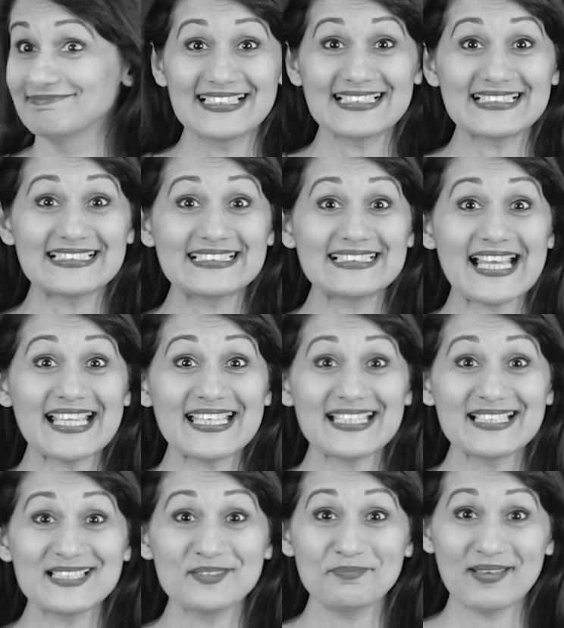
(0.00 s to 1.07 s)
The
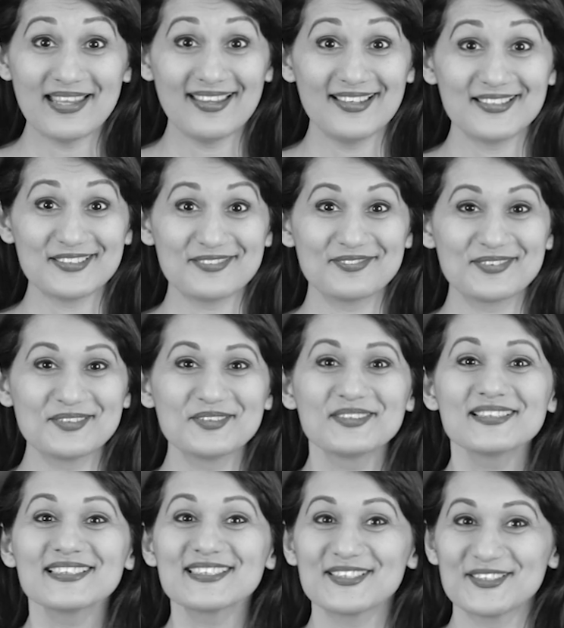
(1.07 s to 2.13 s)
second page of
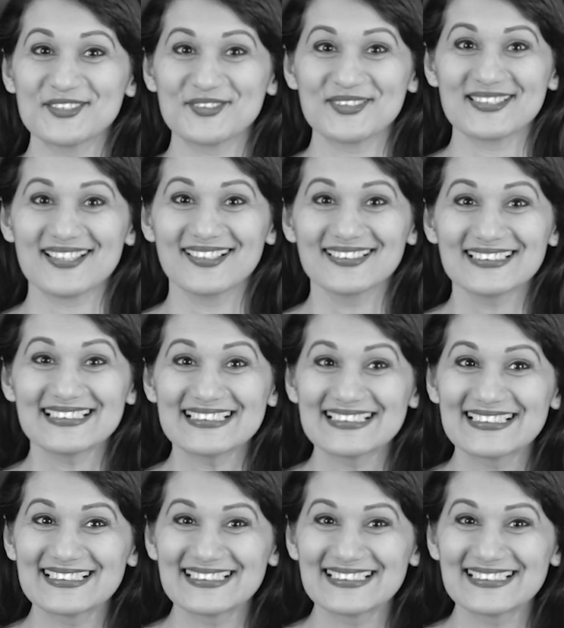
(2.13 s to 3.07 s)
Google search results.